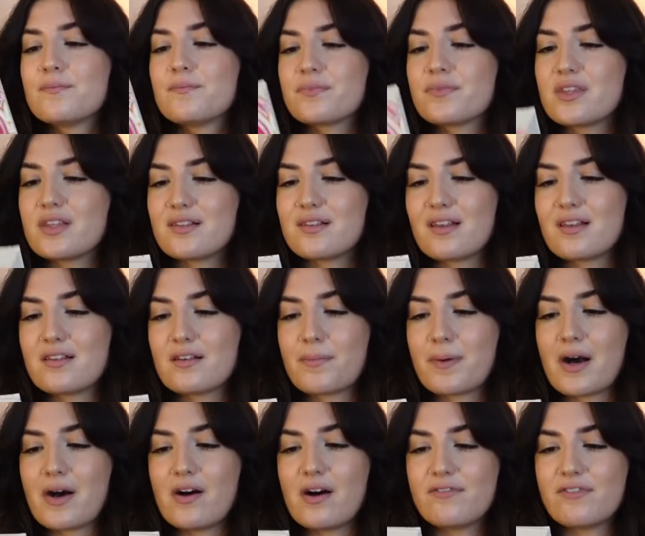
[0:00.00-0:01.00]
This is
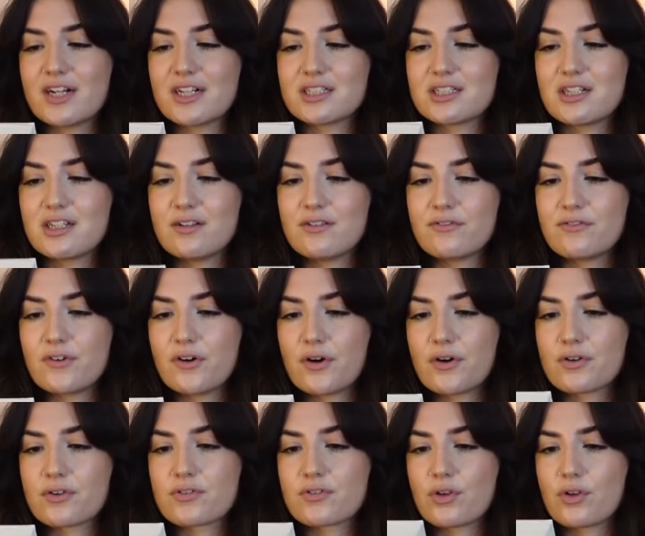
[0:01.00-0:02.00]
about Evangeline
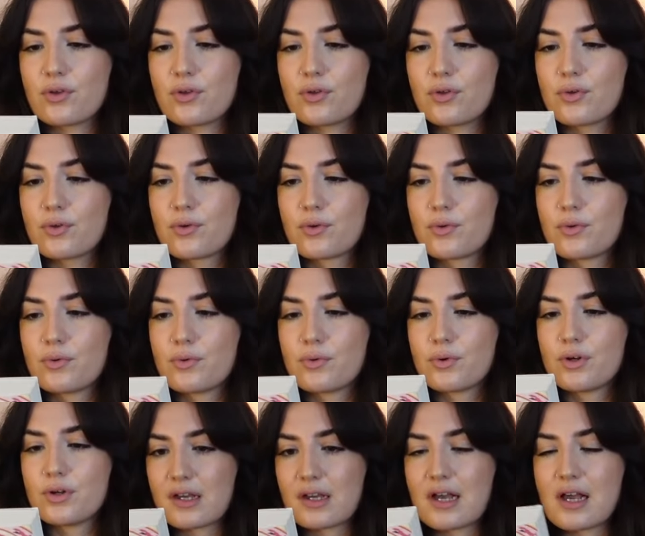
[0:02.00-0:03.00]
Fox who
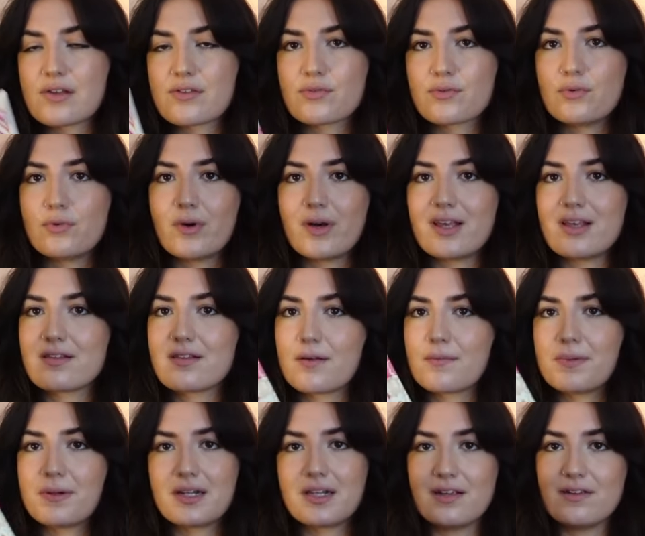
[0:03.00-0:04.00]
has always
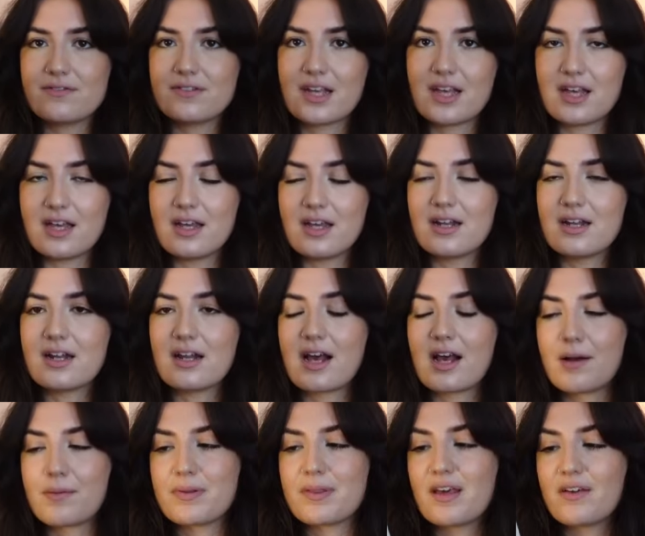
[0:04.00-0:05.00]
believed in
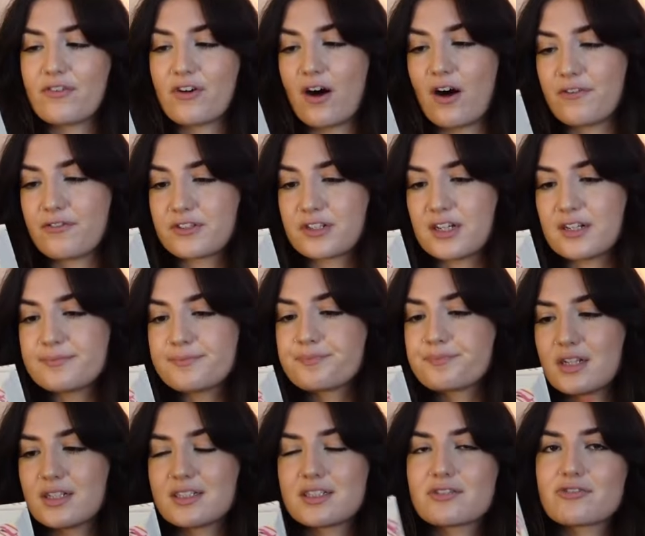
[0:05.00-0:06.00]
happily ever after
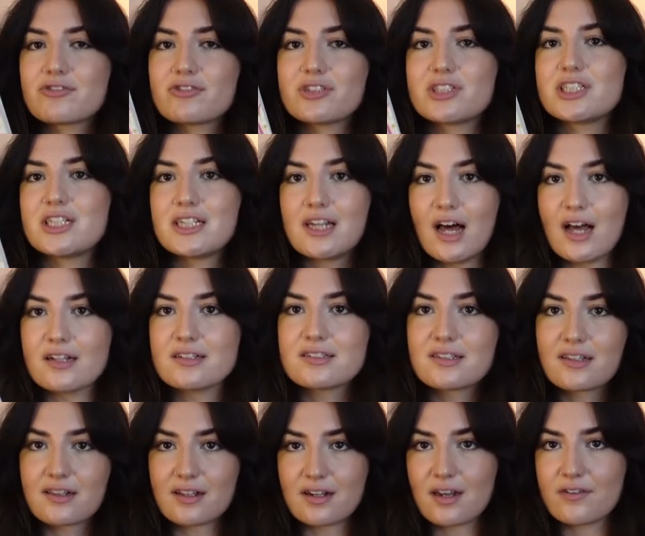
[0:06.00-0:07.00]
until she learns
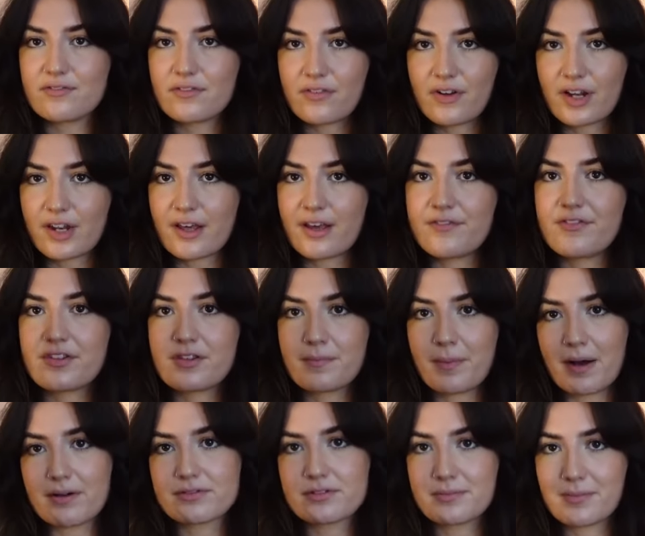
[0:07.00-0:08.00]
the love of her life is
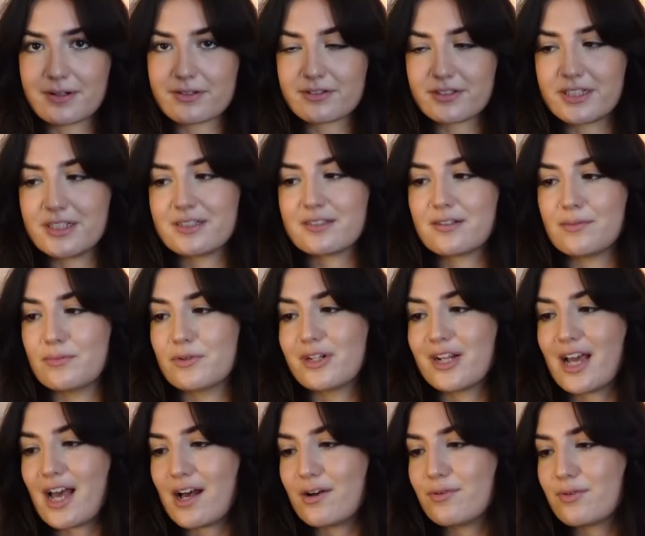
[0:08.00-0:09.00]
about to marry someone
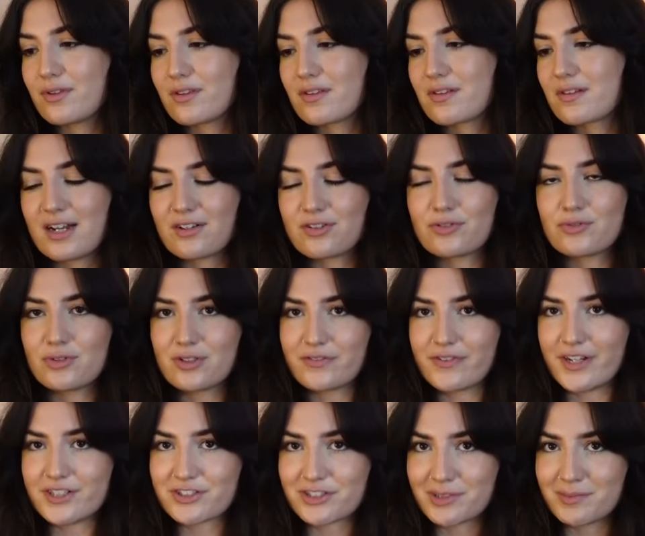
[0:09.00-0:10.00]
else and all of
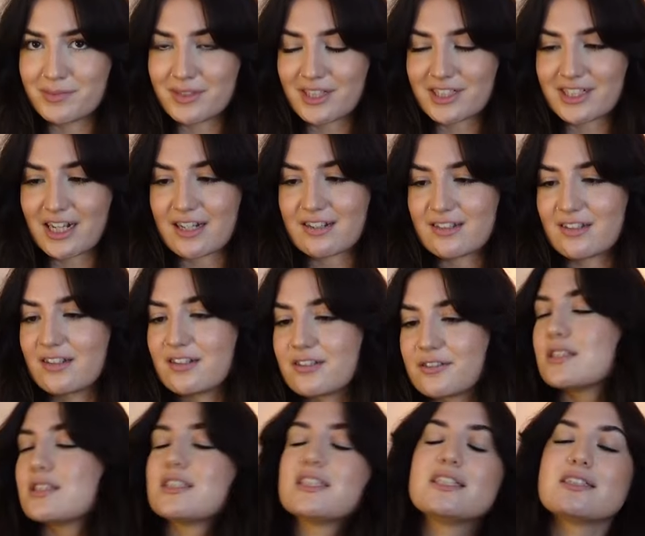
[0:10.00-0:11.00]
her dreams are shattered.
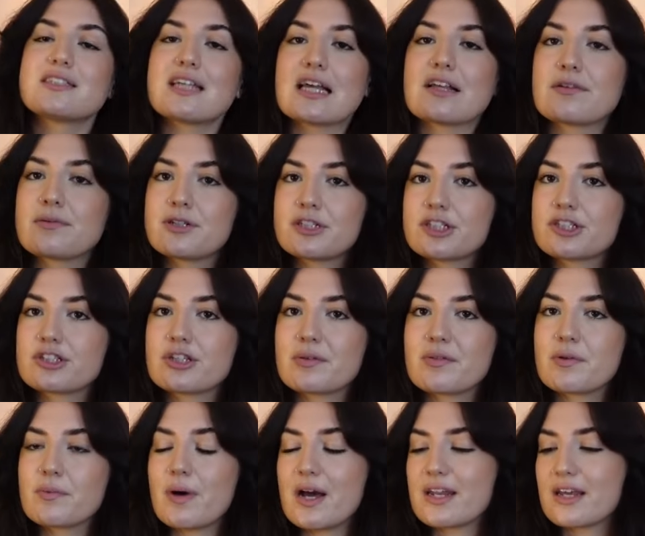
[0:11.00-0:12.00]
She's desperate to stop
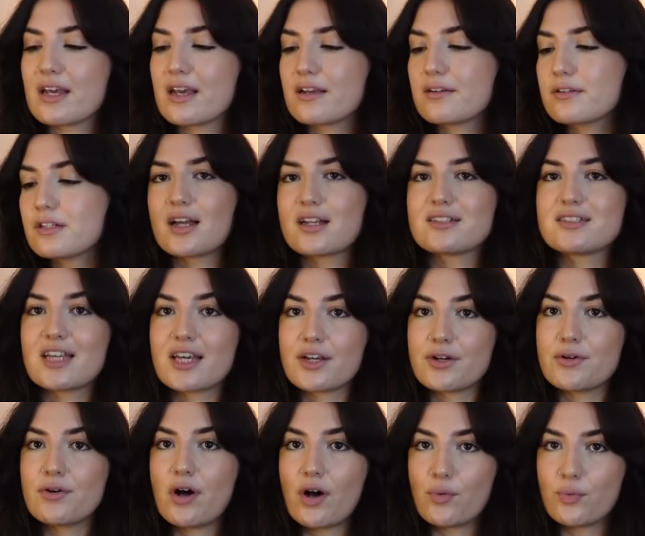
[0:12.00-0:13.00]
the wedding and to
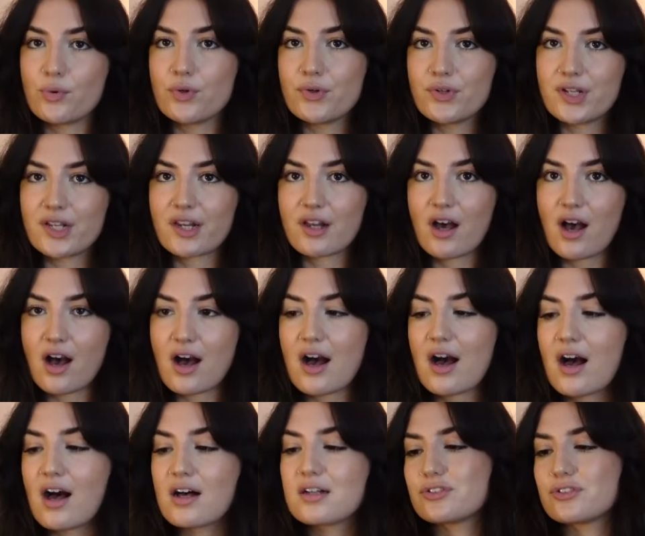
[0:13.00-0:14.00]
heal her wounded
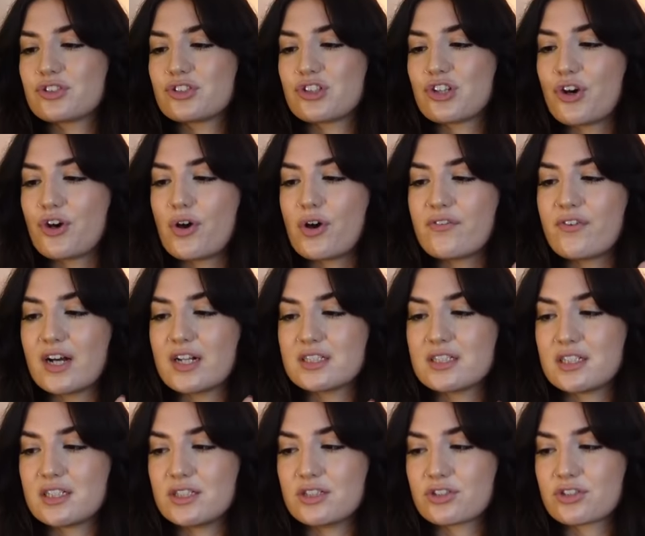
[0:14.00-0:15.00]
heart so
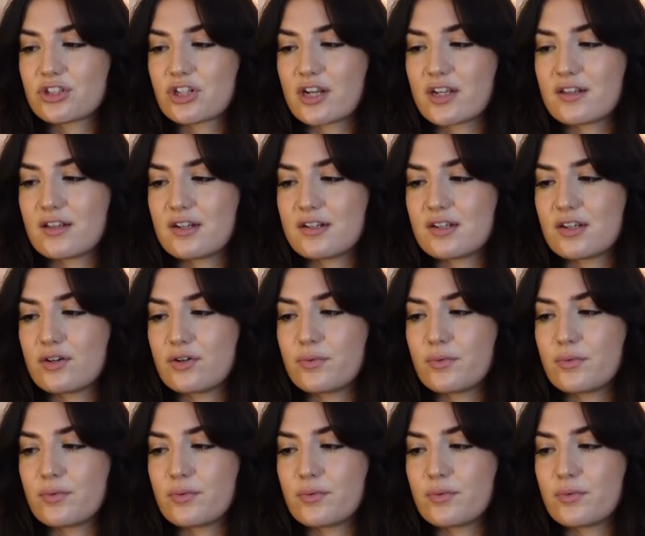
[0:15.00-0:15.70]
Evangeline strikes a deal